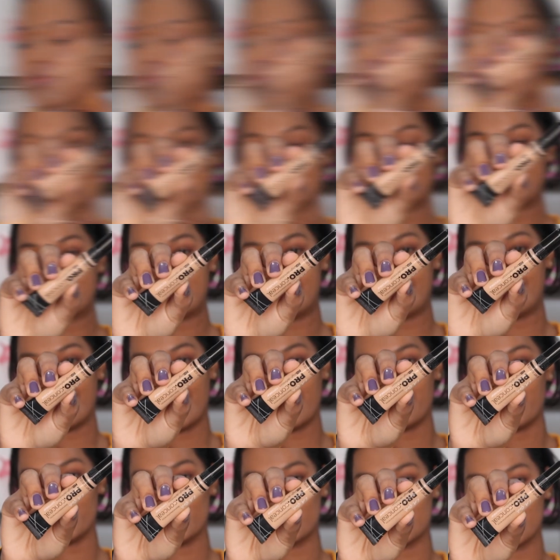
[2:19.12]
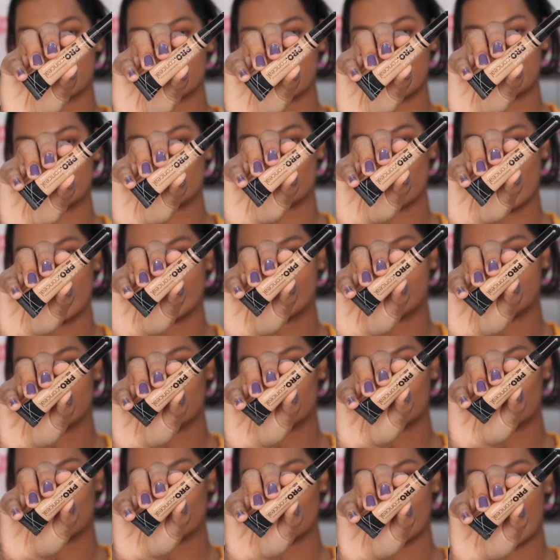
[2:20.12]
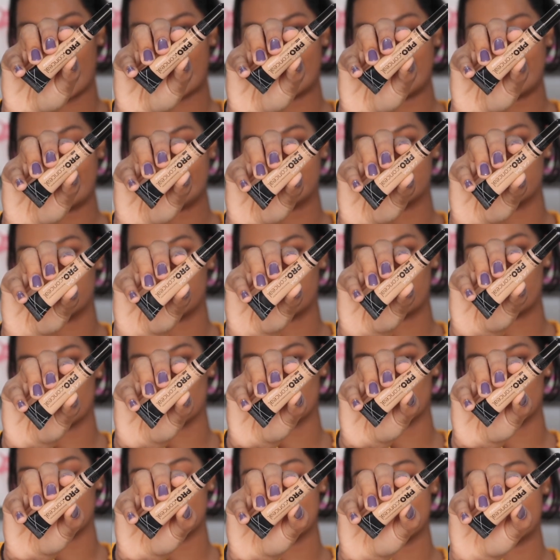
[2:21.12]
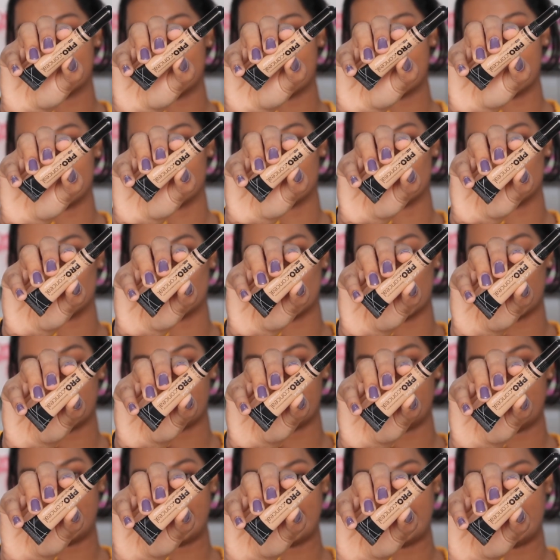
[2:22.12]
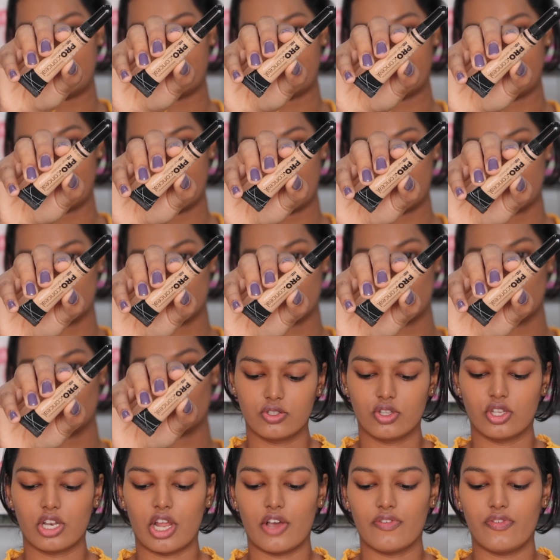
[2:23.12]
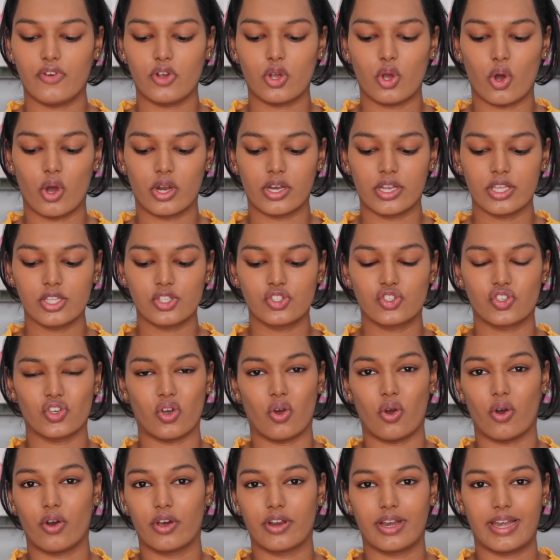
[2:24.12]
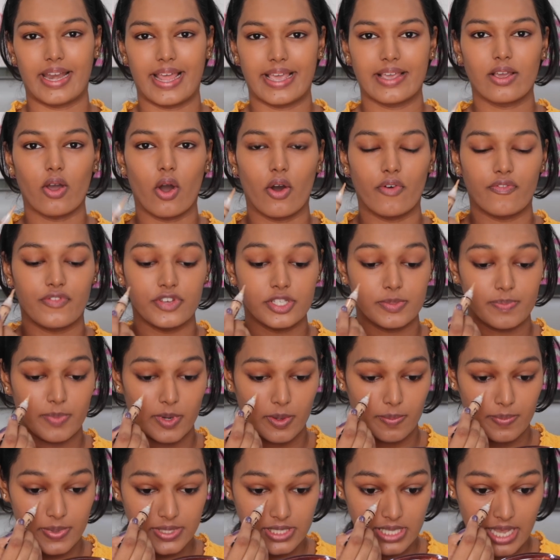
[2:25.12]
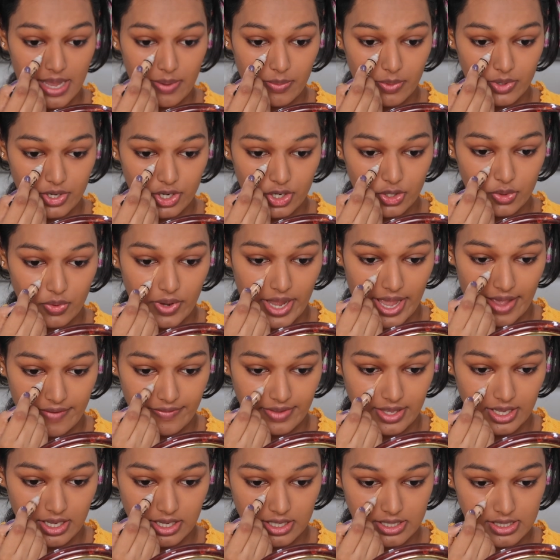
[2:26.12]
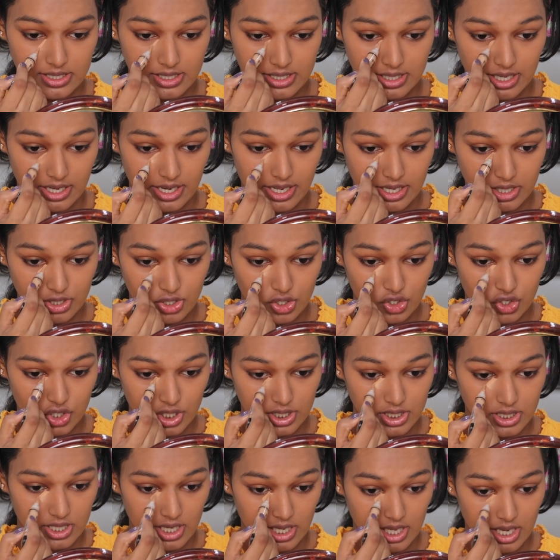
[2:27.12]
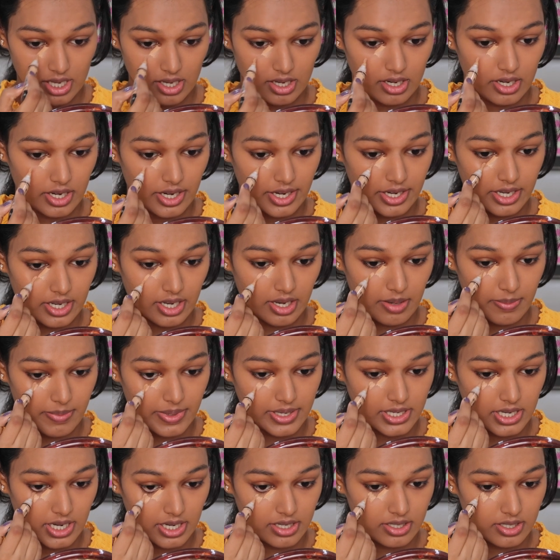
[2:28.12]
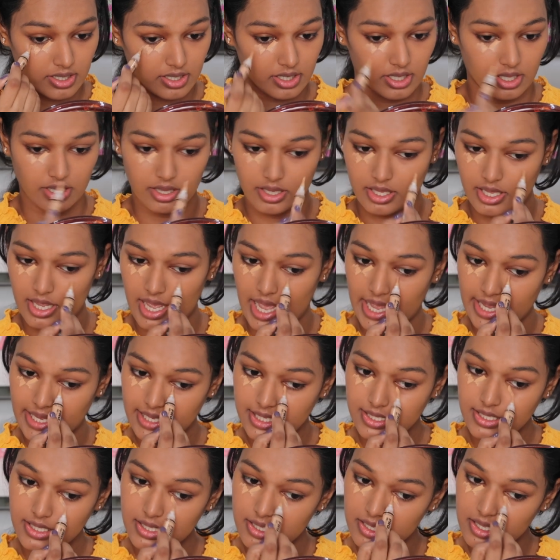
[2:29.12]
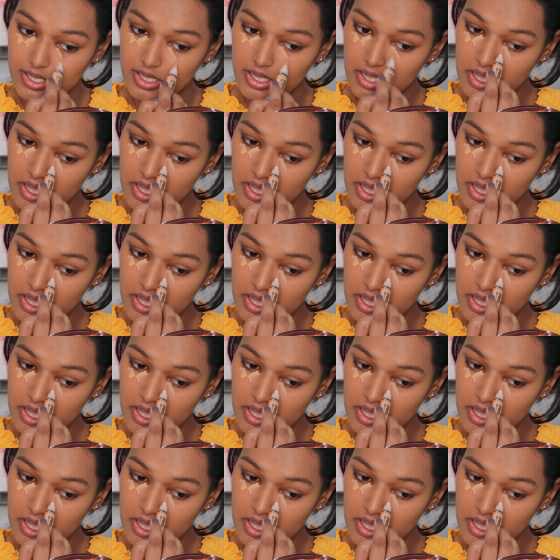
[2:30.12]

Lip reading: For concealer, I'm using my Trident True LA Girl Pro Conceal in the shade Medium Beige. So now for college or like office purpose, I wouldn't do heavy concealing, so just taking a little bit underneath the eyes.